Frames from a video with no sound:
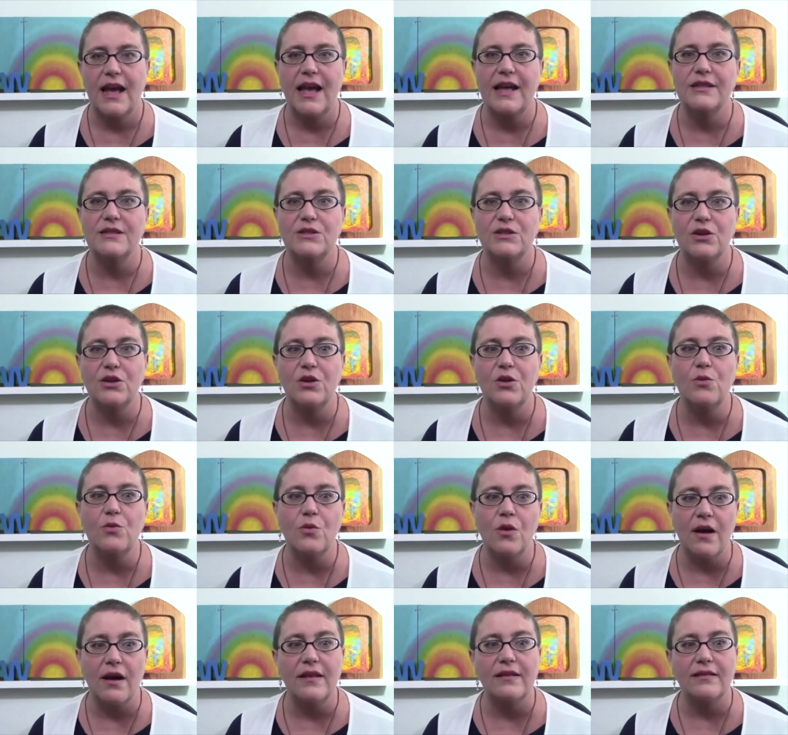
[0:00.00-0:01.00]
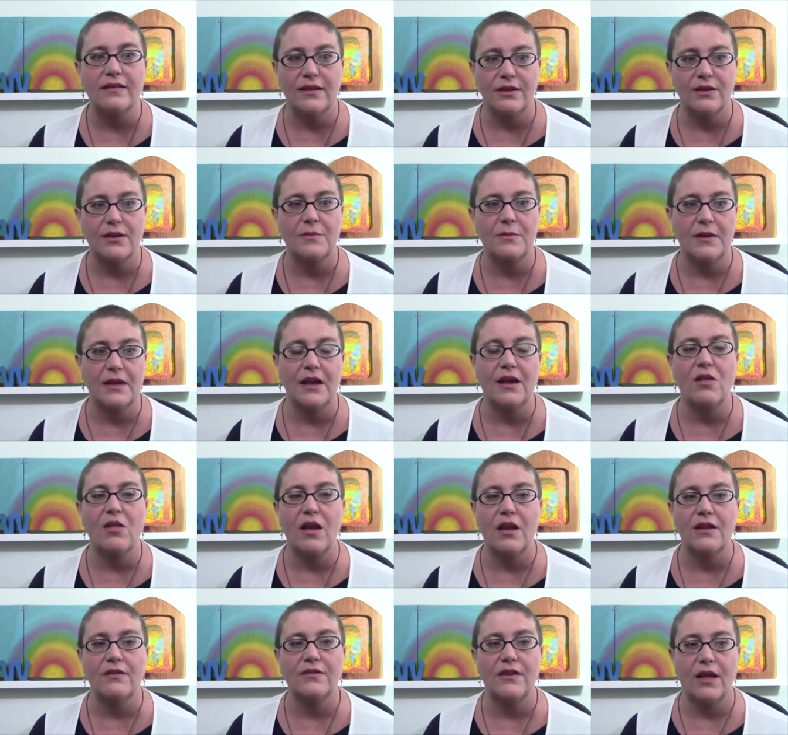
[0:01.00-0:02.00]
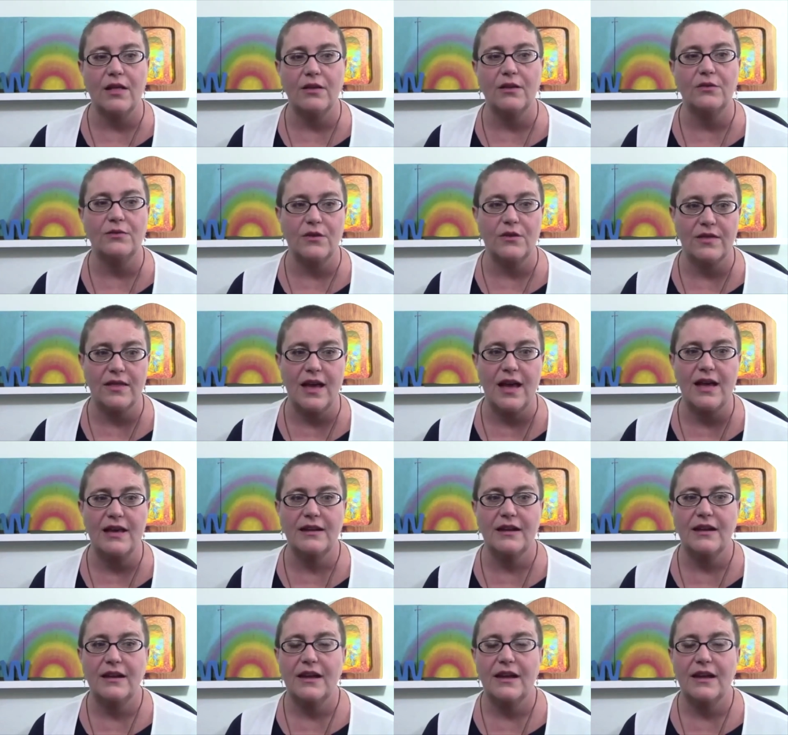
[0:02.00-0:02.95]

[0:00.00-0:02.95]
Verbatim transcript: and so you want there to be a lot of color for that.